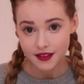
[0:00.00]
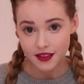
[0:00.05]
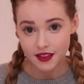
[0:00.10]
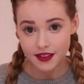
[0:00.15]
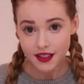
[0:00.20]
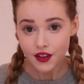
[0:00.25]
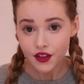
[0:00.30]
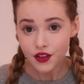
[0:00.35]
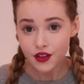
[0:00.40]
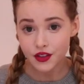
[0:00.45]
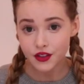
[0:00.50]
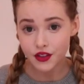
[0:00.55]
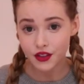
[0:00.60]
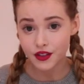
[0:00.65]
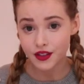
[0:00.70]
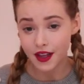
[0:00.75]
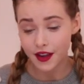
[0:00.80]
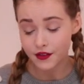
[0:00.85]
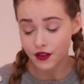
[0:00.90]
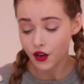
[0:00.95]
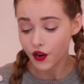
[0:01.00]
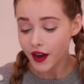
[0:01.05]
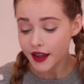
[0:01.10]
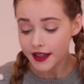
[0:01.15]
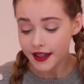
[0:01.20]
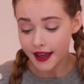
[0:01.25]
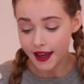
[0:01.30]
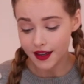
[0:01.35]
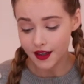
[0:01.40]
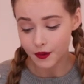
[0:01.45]
To tell you the truth, I have no
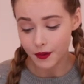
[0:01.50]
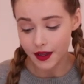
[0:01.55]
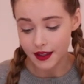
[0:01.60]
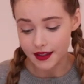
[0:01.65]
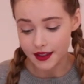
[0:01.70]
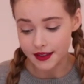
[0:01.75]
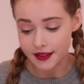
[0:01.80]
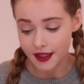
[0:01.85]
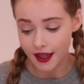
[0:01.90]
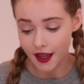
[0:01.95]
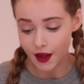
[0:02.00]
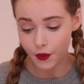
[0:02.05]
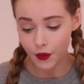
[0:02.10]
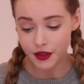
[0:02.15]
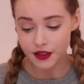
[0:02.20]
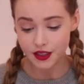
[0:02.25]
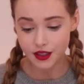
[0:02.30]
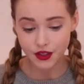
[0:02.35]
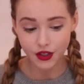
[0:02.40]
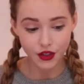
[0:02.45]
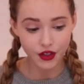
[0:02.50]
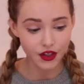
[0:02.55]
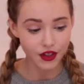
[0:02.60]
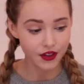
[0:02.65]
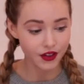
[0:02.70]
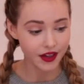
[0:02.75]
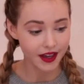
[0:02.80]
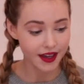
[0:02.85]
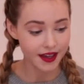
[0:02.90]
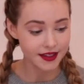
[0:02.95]
idea how to make this. I went to
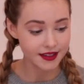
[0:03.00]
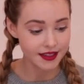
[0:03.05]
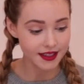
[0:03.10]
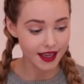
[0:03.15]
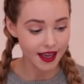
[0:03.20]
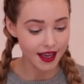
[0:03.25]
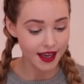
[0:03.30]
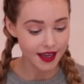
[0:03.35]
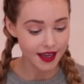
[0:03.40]
Tokyo Hands